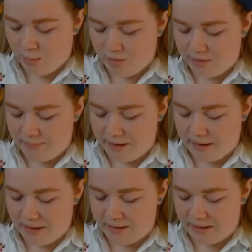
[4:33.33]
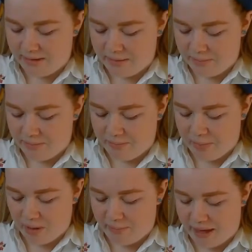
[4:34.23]
Want a decent
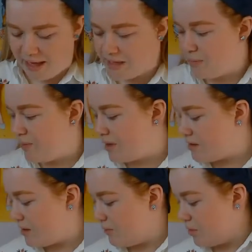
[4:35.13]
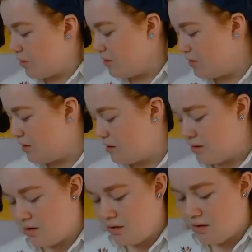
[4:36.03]
bit because I'm going to
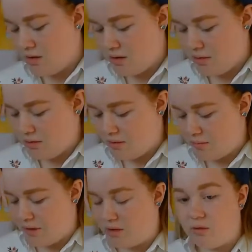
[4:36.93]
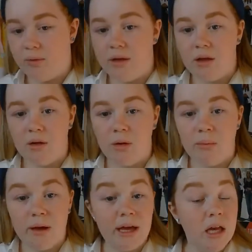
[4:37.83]
be doing it on
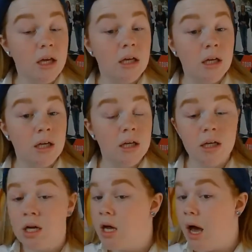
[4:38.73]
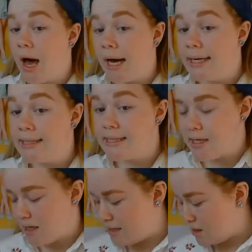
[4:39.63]
my eyes
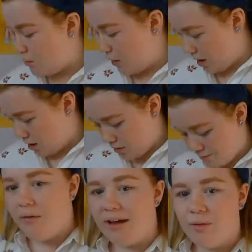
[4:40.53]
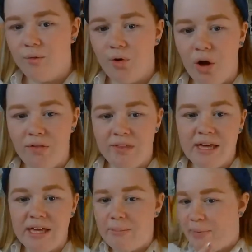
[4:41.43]
as well. Alright, so I've got
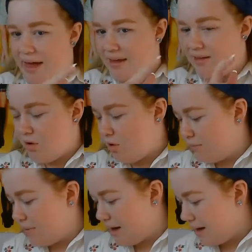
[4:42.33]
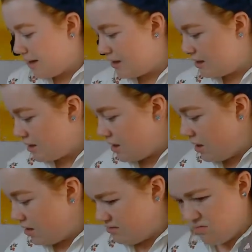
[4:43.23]
the base on my
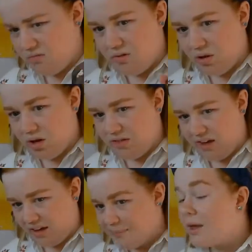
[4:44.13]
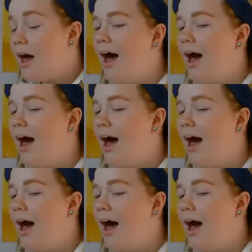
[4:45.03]
thing,